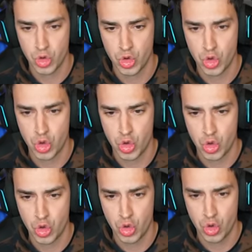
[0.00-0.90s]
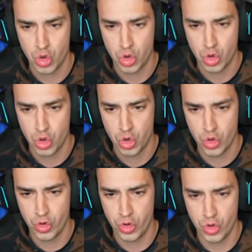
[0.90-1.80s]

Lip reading: Nothing is said.